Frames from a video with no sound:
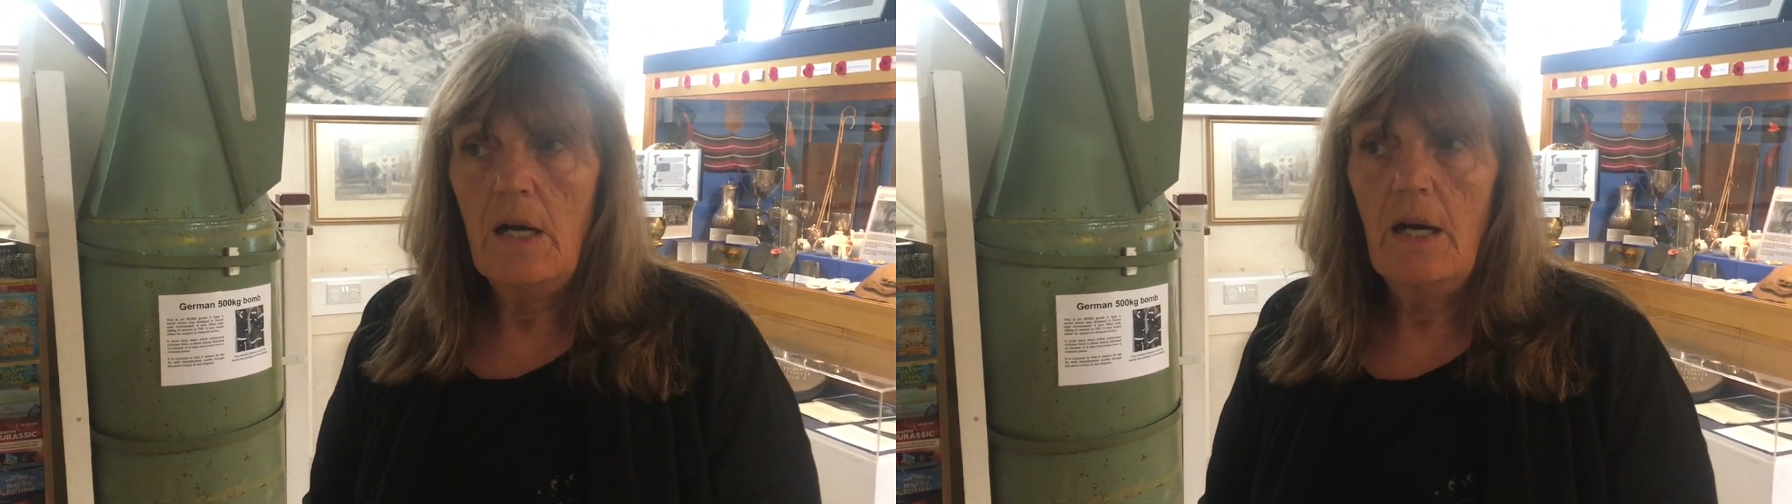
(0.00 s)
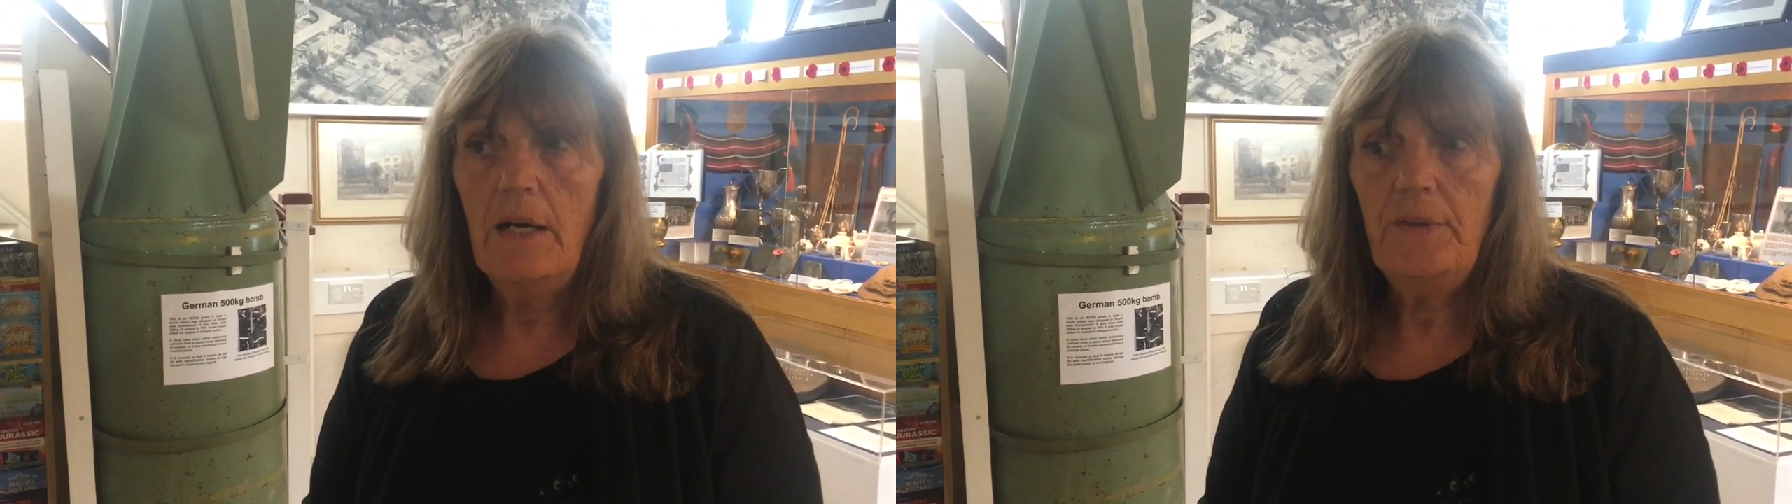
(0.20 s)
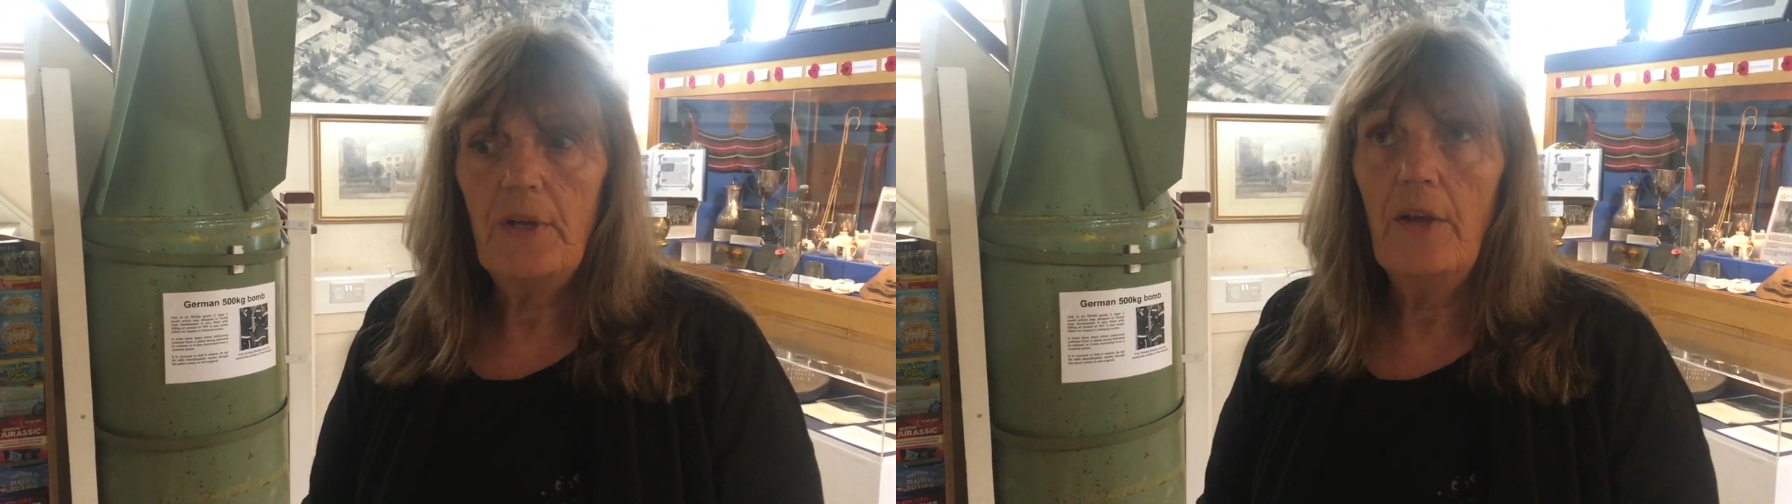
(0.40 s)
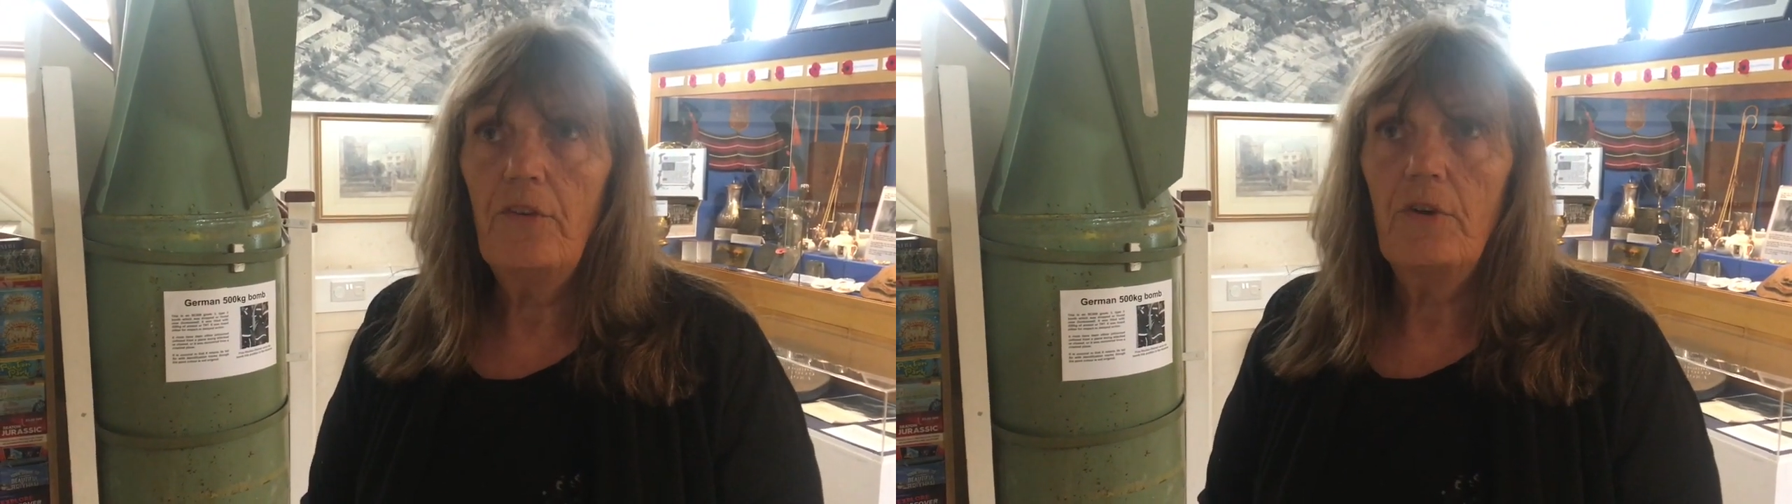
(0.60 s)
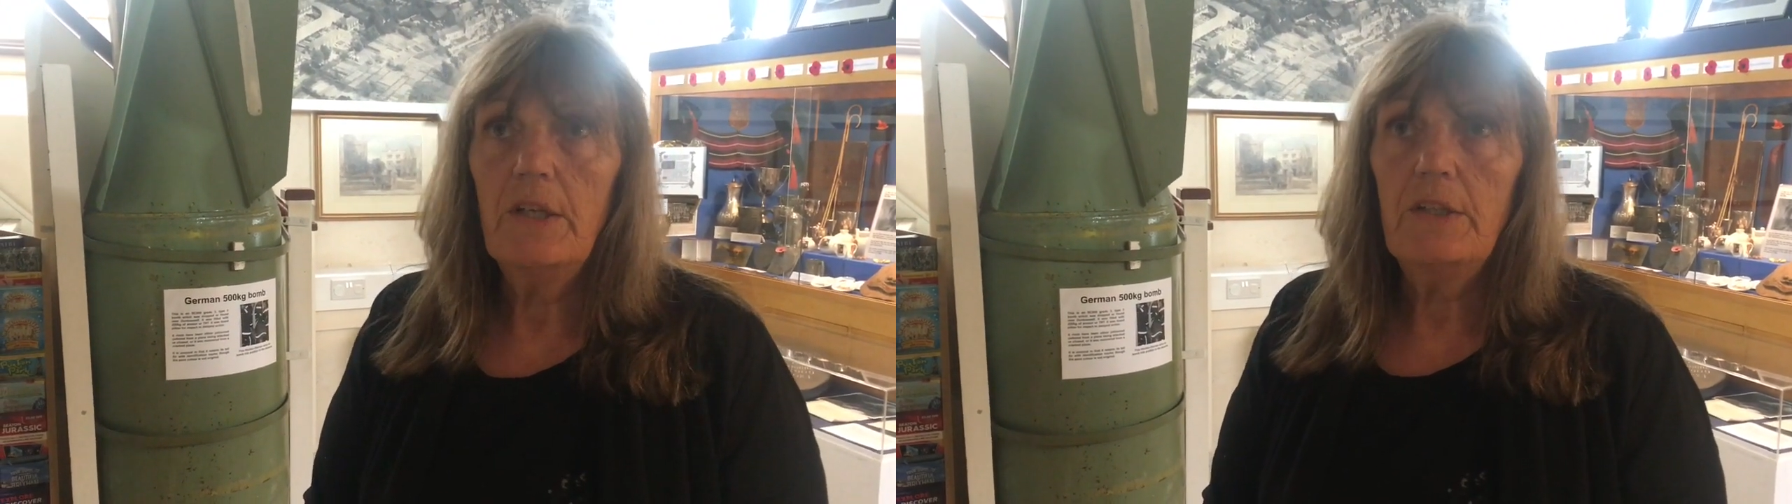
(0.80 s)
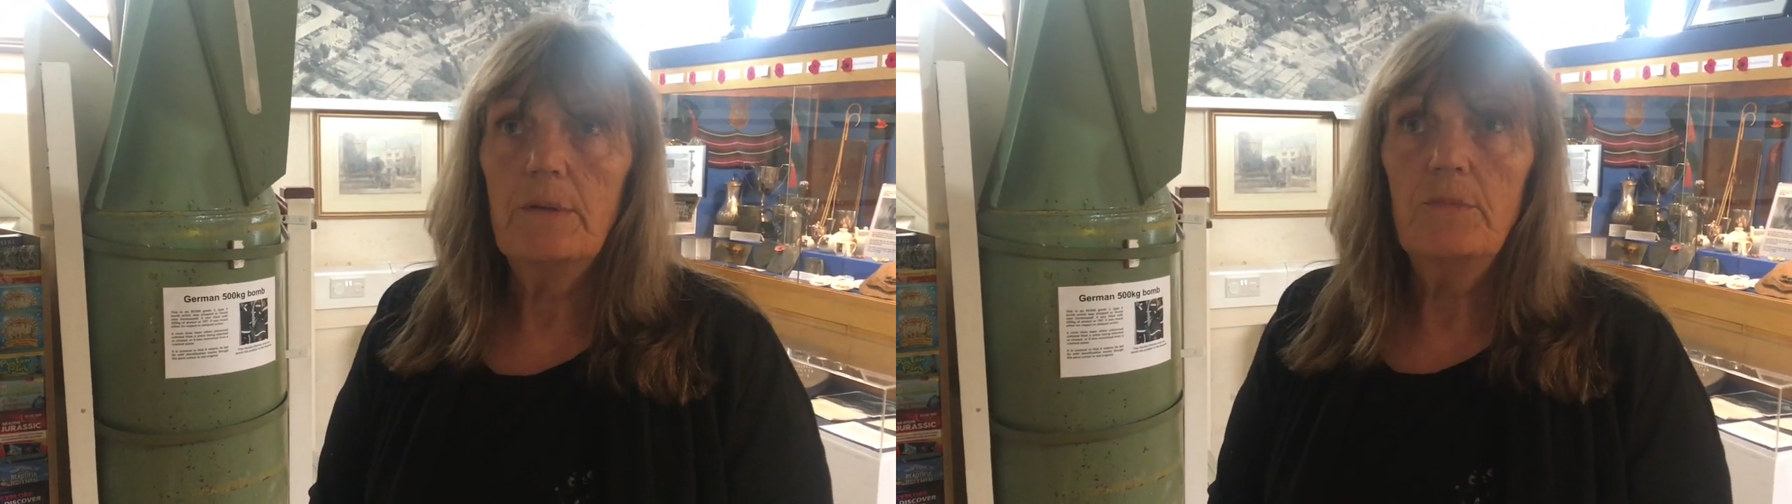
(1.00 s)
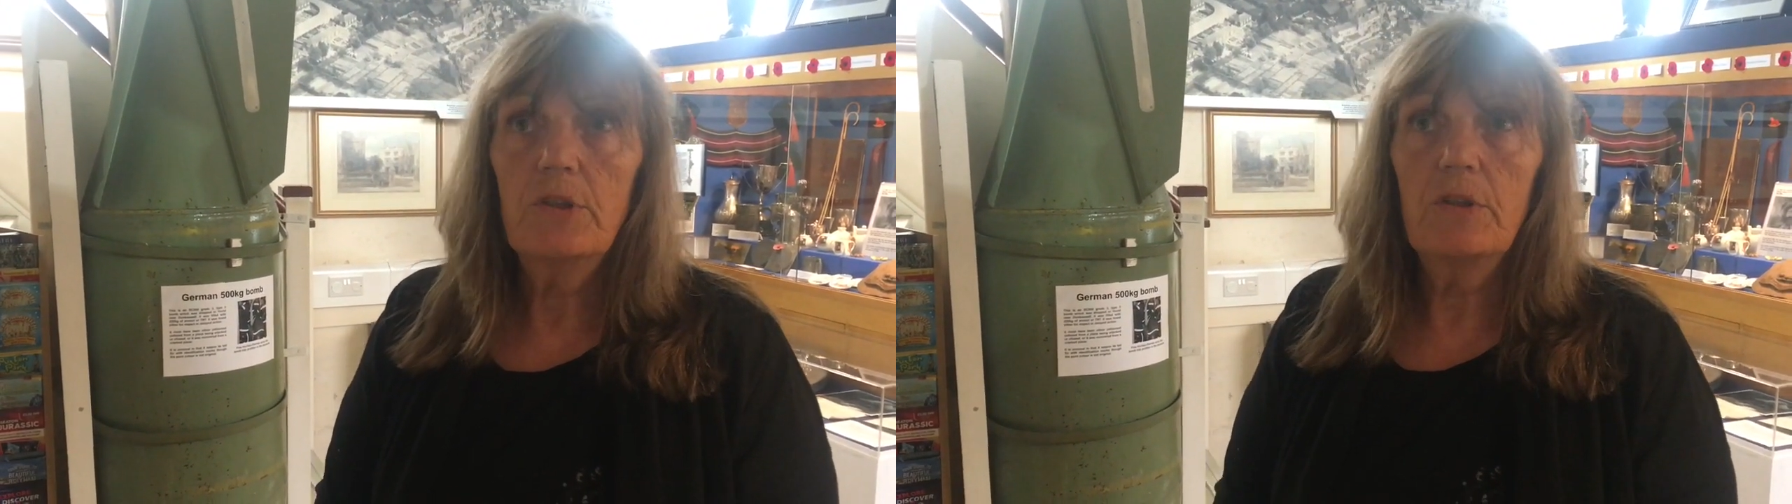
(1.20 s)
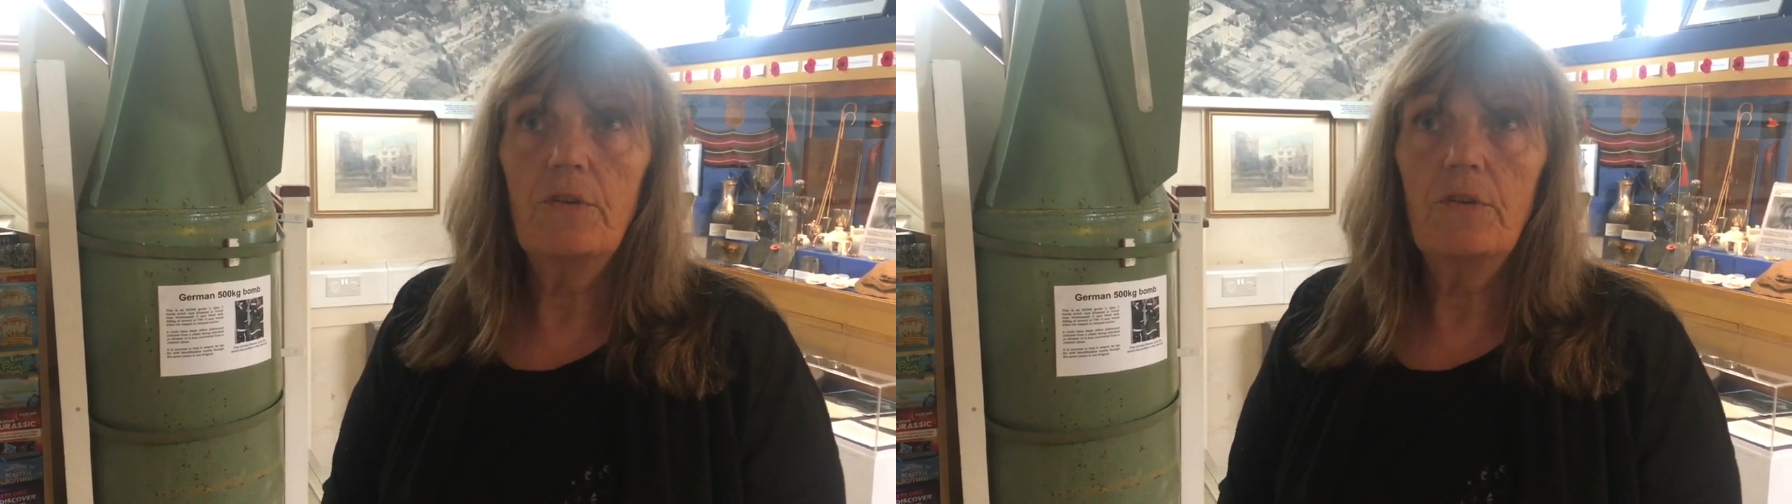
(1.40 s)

and other items,